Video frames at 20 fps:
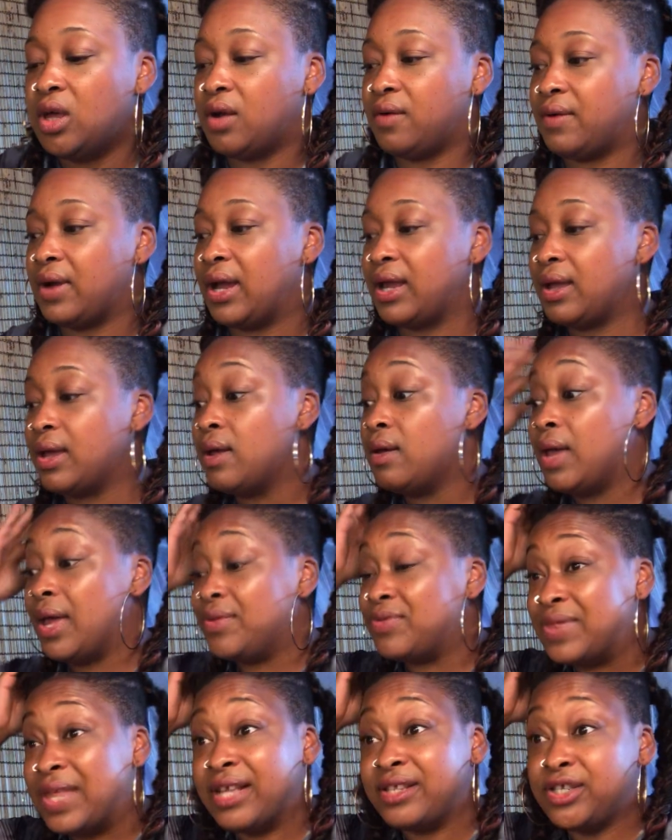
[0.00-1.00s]
All right.
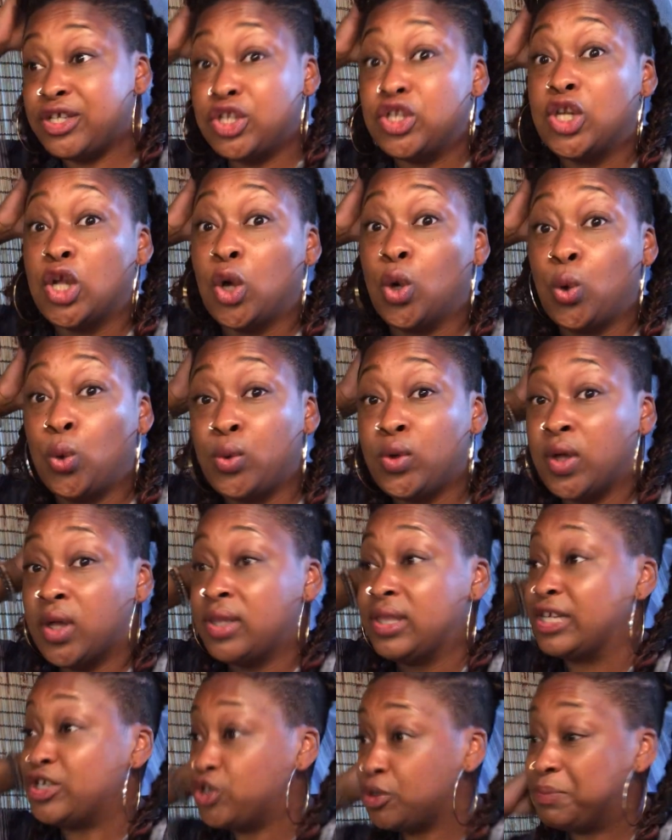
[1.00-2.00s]
And then to know
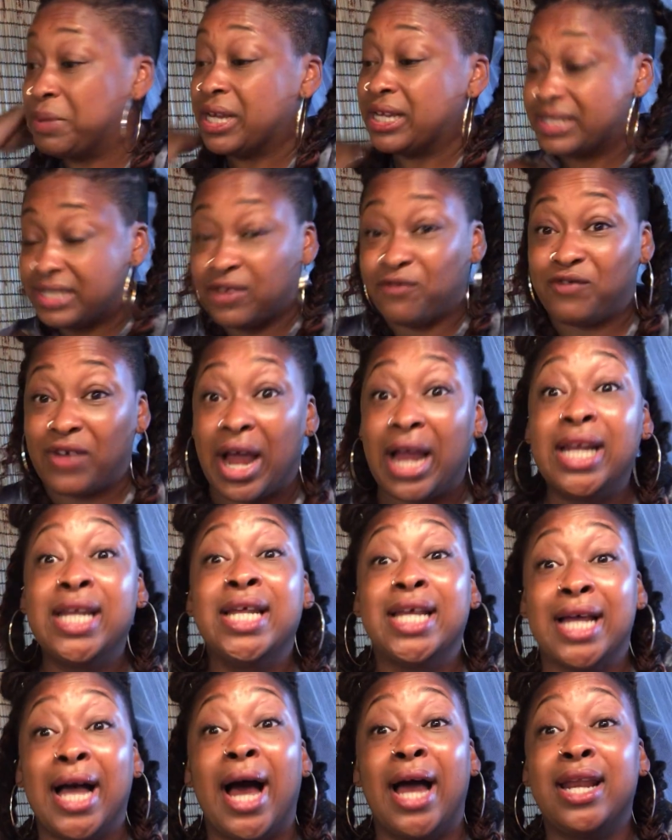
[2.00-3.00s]
that you're being
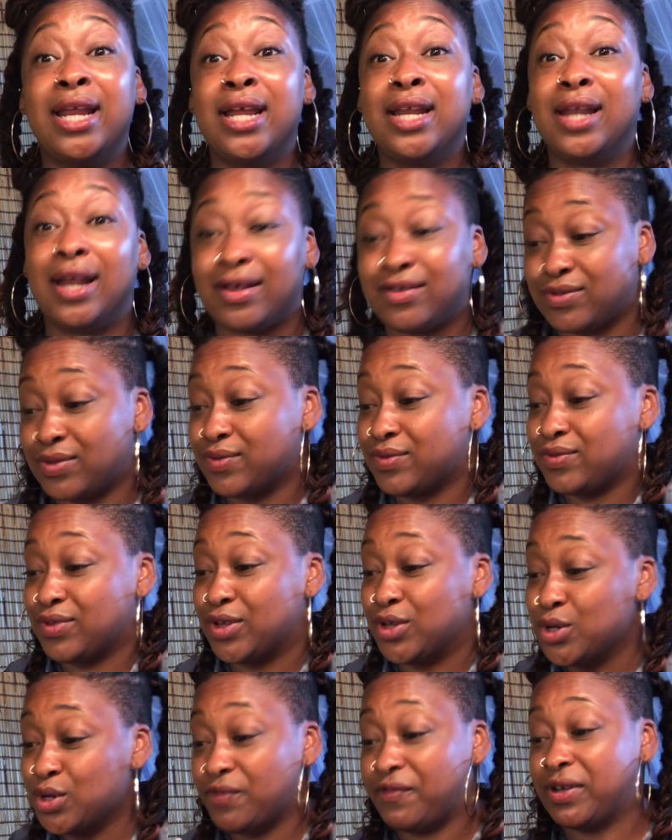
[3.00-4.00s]
divinely guided, like
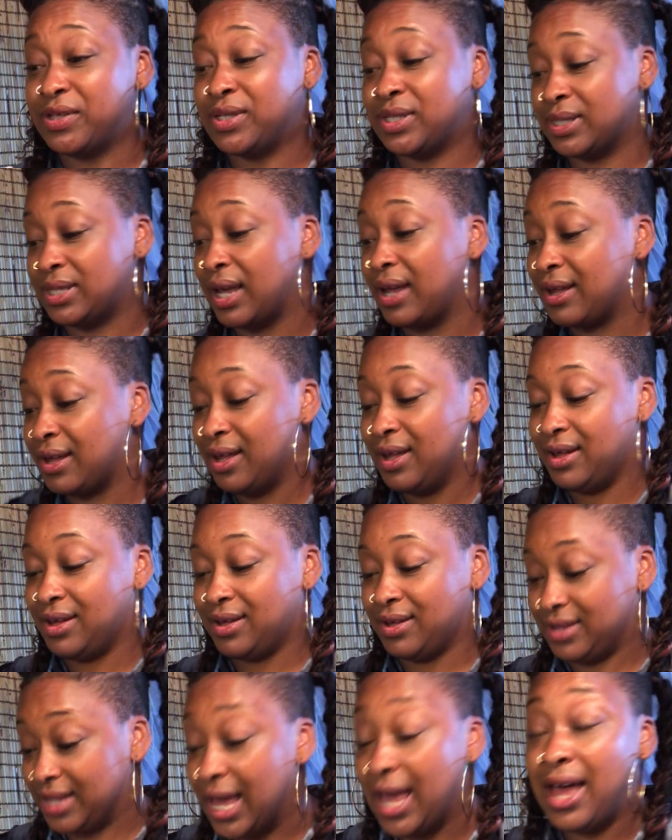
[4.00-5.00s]
the universe is like,
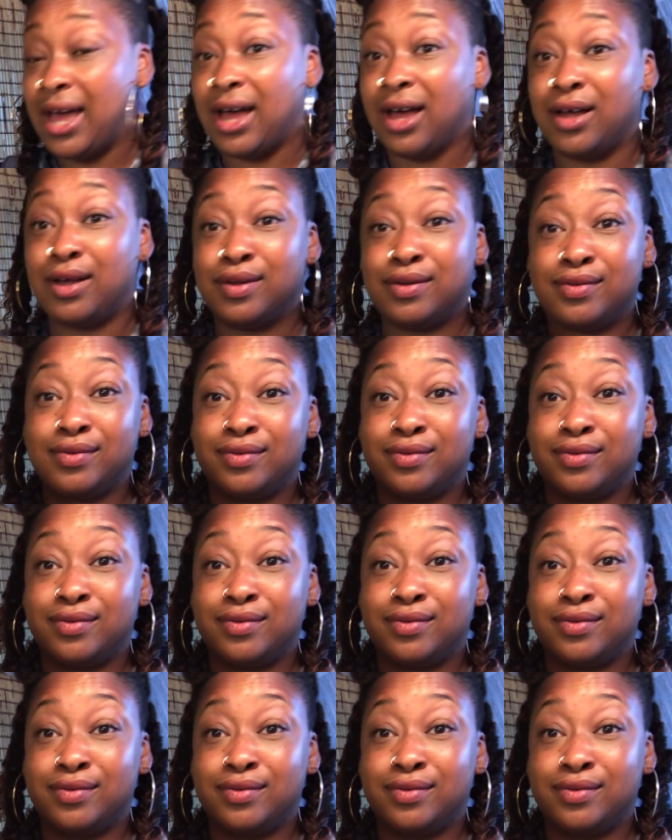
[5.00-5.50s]
yeah,